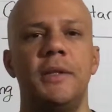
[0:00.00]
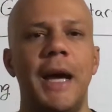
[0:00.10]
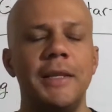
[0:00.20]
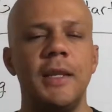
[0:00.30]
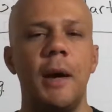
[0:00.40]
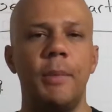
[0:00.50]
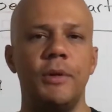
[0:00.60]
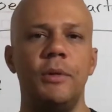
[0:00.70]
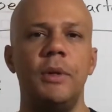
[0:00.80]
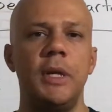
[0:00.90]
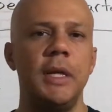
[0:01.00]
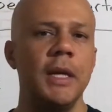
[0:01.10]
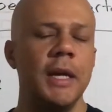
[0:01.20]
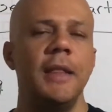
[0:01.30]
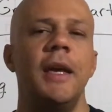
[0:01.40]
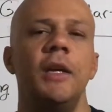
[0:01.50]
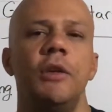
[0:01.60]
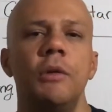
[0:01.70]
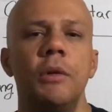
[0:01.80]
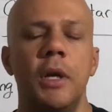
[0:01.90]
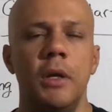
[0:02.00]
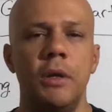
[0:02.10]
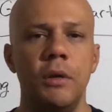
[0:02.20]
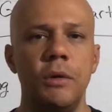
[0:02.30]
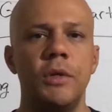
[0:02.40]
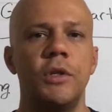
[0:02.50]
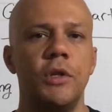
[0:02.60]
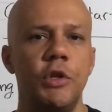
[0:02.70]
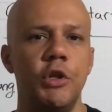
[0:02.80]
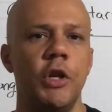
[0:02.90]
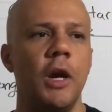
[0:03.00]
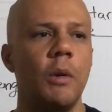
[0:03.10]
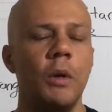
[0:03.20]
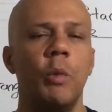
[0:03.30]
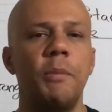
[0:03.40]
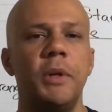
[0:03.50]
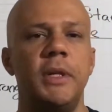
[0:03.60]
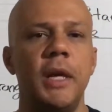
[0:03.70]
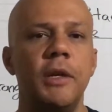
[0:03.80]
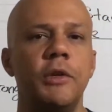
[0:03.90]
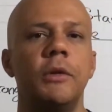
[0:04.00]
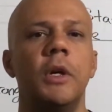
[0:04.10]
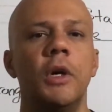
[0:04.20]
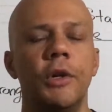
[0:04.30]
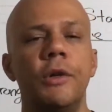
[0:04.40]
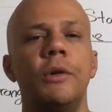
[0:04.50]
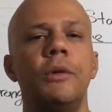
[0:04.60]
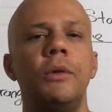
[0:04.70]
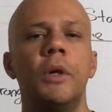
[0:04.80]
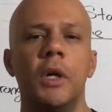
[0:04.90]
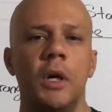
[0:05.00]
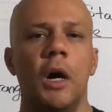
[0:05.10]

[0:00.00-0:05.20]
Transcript: that's an opportunity that you can use to share it with potential new